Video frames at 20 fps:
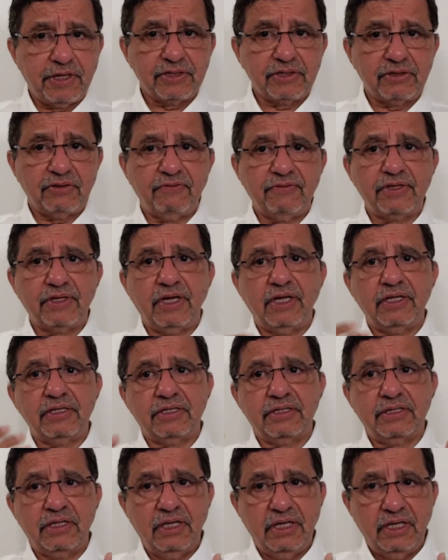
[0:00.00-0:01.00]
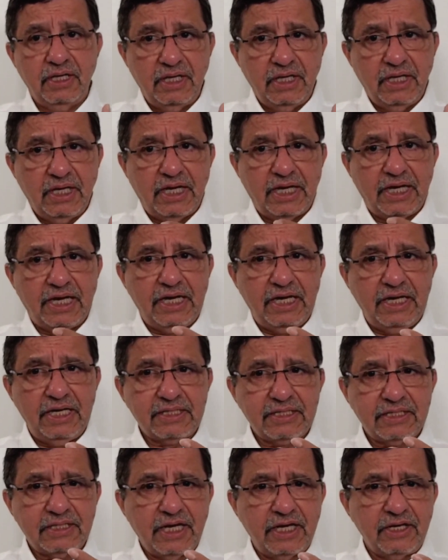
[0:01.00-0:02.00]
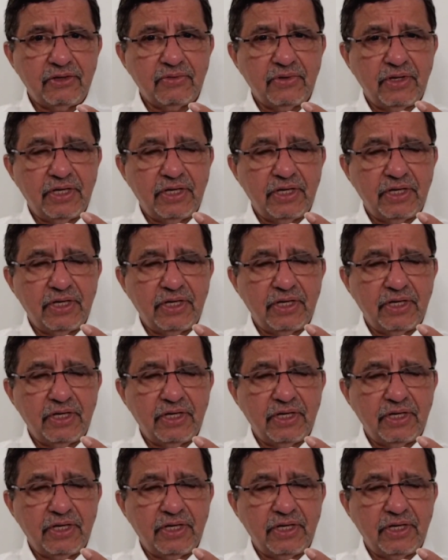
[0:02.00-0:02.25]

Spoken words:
of trust, and let's try to